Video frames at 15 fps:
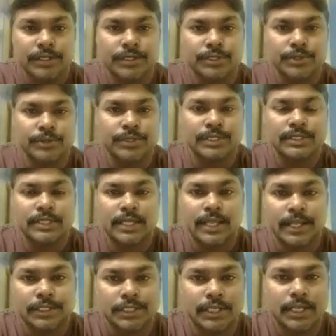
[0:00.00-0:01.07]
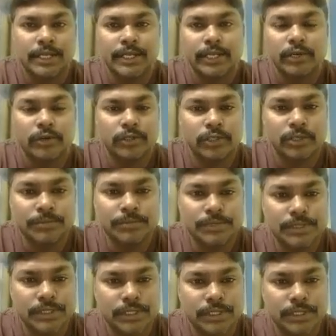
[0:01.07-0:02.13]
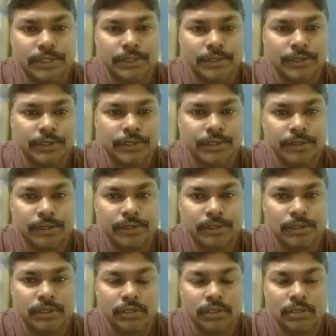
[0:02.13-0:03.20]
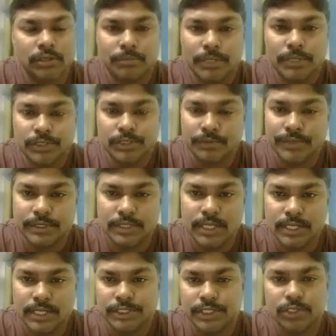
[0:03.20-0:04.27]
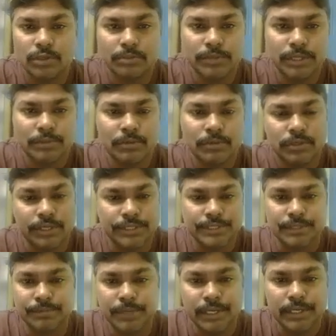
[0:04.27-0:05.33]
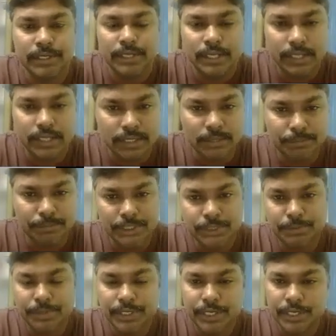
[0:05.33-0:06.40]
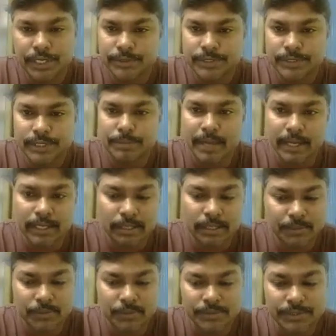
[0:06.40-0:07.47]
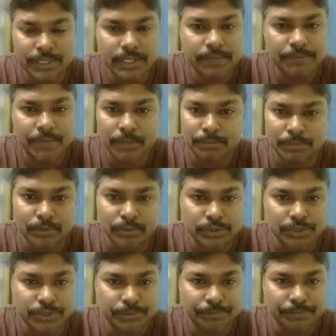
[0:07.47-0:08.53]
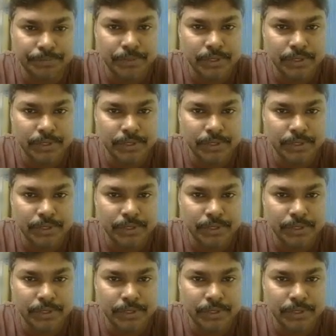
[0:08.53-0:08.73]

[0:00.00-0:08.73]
So this is the lecture learning outcomes. On completion of this lecture, you'll be able to estimate the pitch period using parallel processing approach.